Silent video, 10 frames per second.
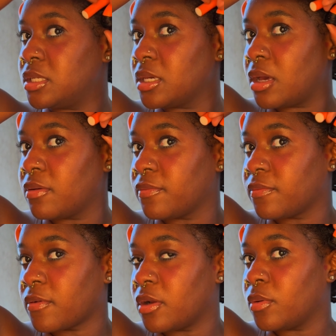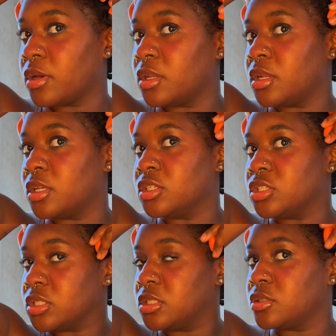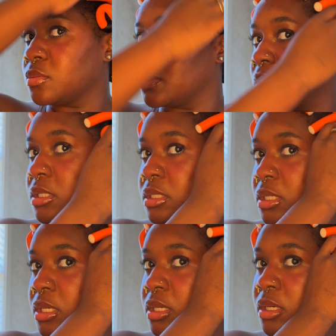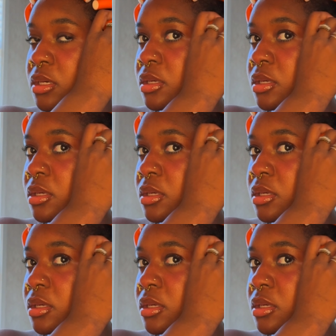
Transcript: take out a front one just to really see